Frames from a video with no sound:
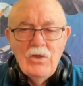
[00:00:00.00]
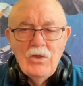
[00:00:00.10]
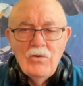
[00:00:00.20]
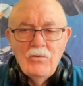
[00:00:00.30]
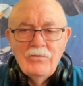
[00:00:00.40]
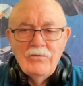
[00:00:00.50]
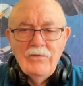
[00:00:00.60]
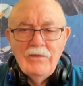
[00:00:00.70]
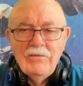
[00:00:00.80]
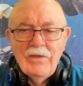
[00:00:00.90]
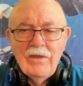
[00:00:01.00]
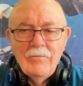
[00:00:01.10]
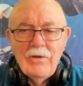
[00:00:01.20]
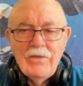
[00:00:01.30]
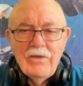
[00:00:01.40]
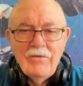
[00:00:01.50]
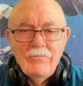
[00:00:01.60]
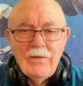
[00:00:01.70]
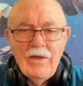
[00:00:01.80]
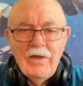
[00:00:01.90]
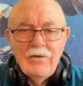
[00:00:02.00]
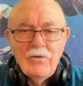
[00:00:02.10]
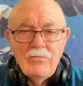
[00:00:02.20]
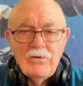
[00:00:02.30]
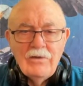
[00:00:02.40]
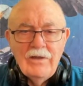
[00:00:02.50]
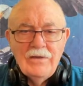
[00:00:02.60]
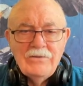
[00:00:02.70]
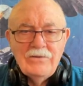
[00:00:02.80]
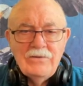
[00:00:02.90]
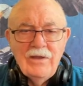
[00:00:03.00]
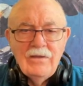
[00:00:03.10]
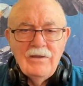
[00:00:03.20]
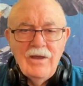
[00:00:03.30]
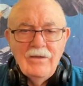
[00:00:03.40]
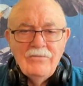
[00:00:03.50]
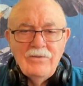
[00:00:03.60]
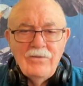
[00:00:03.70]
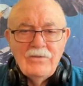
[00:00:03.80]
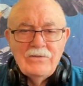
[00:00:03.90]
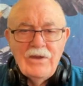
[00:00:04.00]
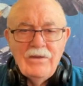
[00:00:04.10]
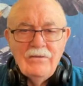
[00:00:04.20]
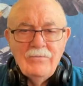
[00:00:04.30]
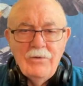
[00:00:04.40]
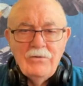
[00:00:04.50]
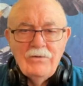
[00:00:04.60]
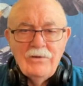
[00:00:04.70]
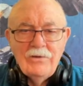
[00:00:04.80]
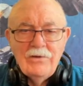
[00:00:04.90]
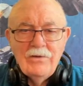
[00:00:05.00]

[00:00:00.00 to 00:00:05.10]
who was investigated by the FBI over alleged t- ties to the Chinese military.